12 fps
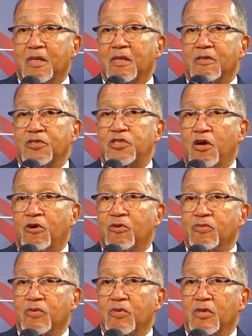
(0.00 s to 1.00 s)
So
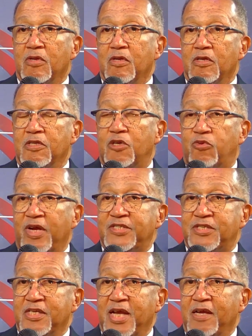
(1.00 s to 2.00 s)
the
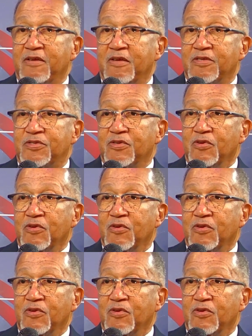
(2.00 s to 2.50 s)
question now is,